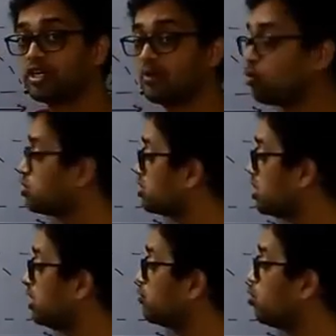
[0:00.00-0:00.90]
position?
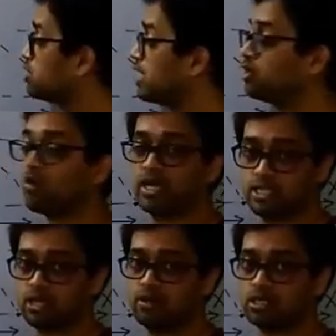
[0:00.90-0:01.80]
It was at y is
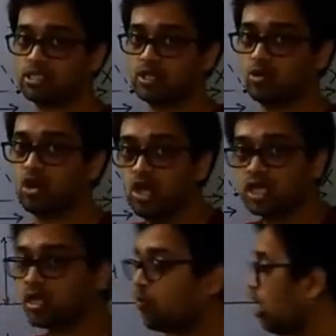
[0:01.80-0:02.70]
equal to 0.
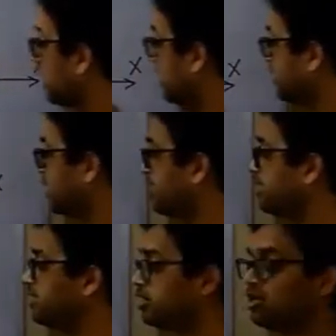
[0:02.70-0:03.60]
The ball ended
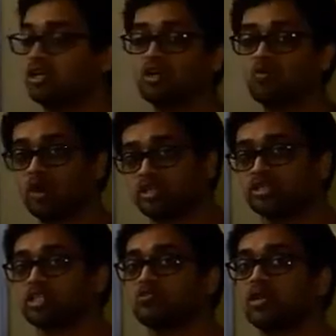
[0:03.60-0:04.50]
here. What is
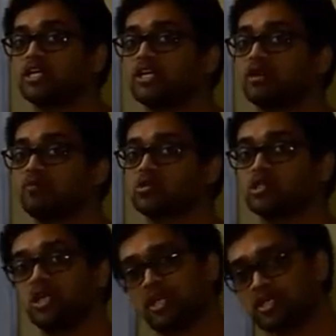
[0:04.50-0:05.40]
its vertical
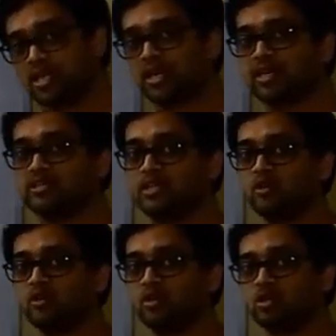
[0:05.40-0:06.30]
position? It's again
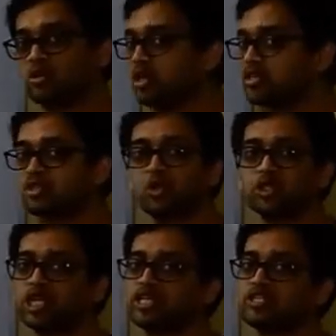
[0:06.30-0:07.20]
0. So there is no
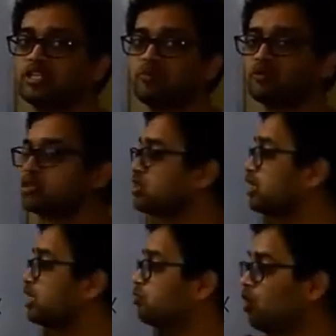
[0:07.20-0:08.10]
change in the position.
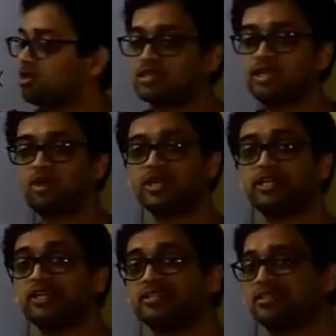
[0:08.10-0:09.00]
It was 0, it
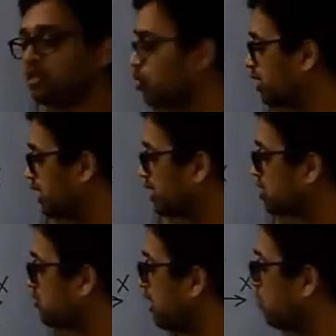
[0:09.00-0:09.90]
is 0. And that
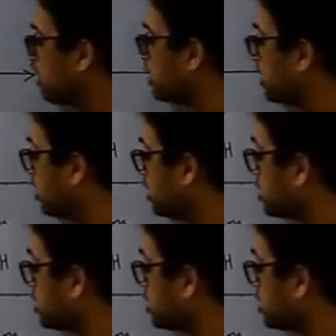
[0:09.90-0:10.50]
is why vertical